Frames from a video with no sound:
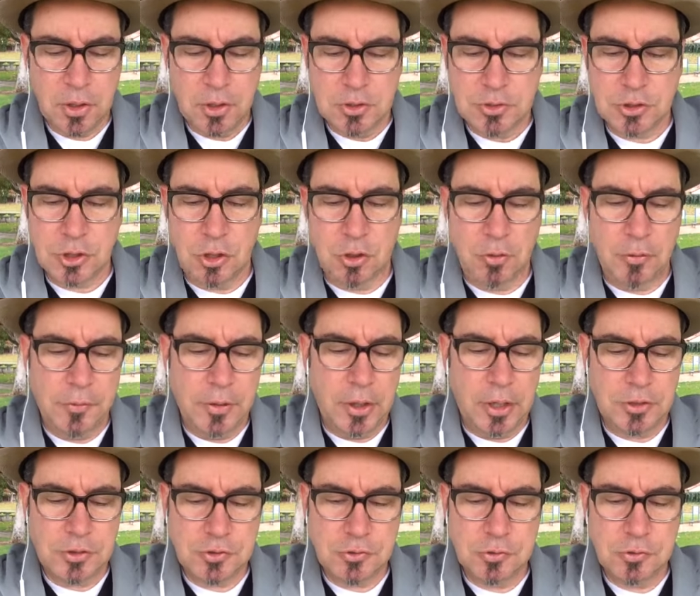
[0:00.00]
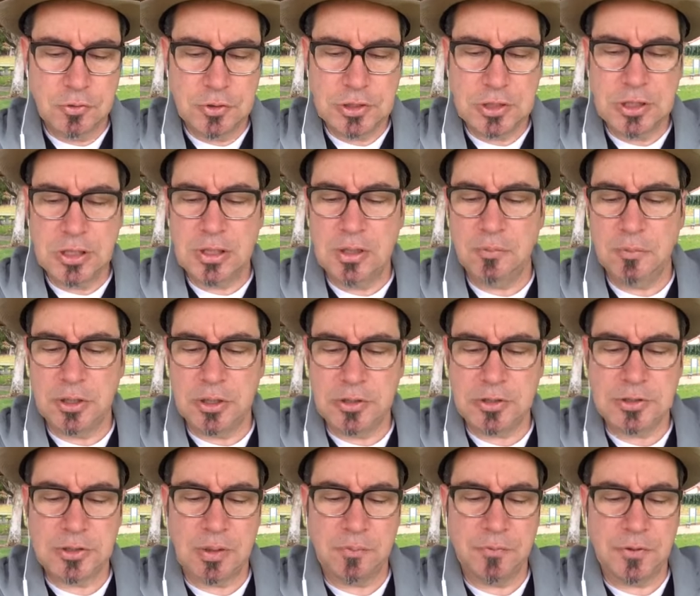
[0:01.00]
So a true team is
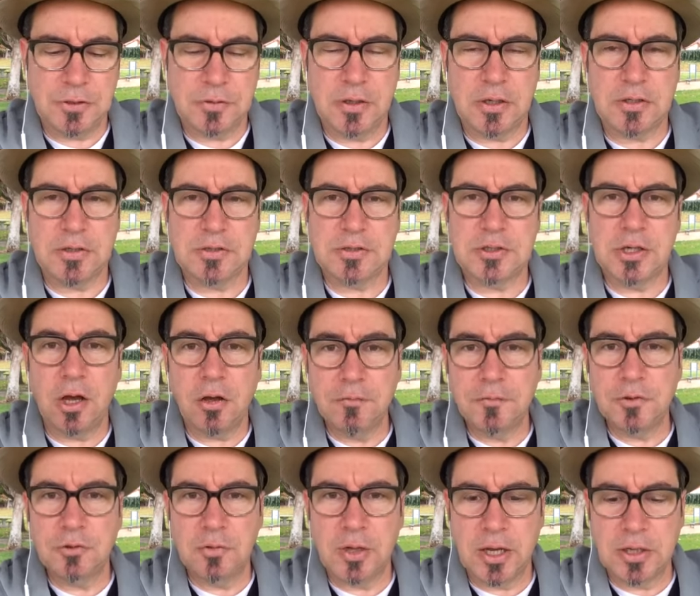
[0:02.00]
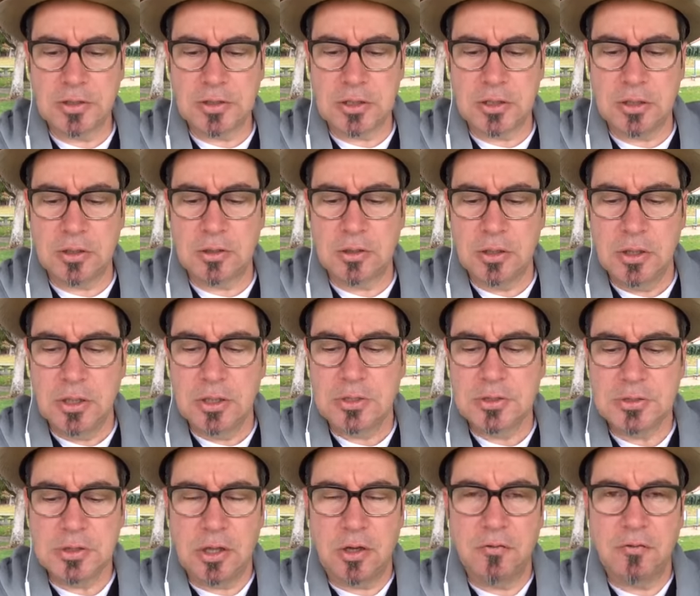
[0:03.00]
something that is self-directing,
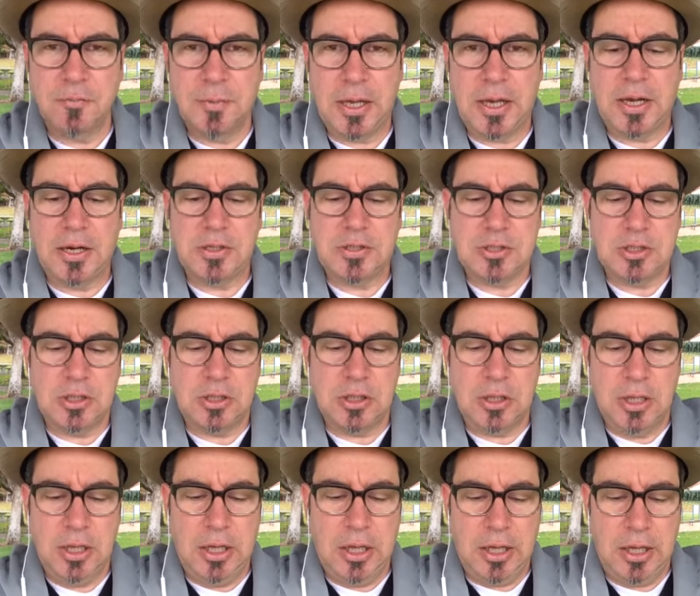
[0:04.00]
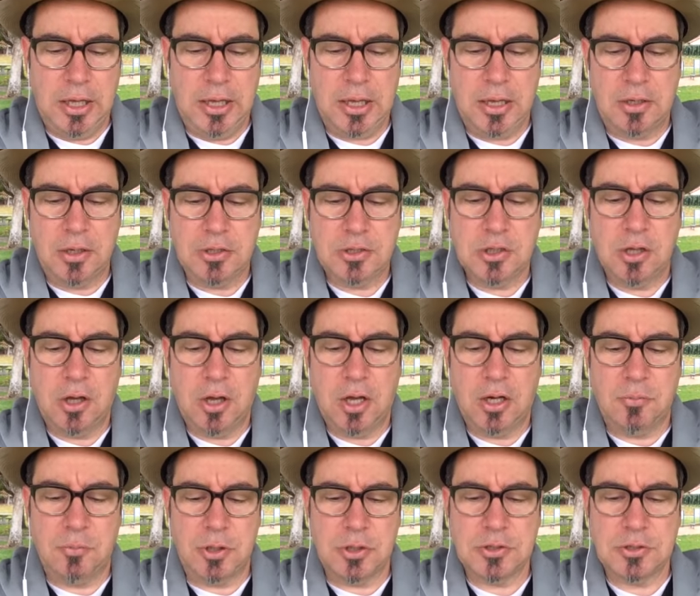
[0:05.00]
self-managing, and
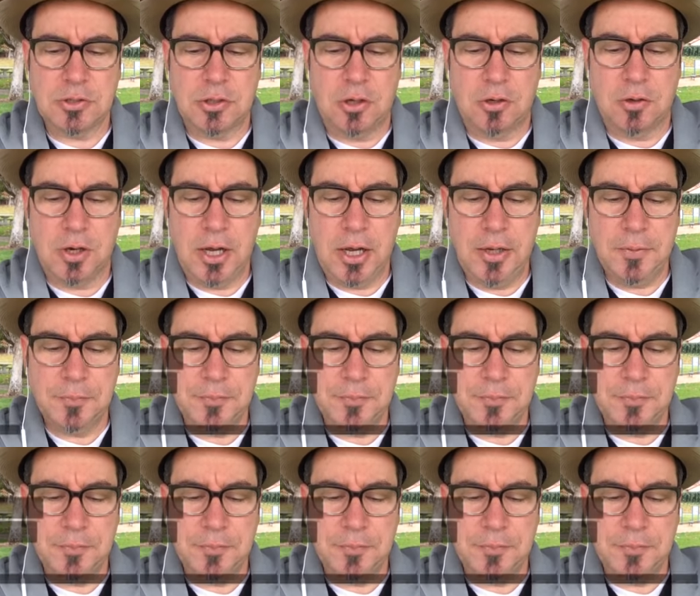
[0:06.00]
autonomous, all right?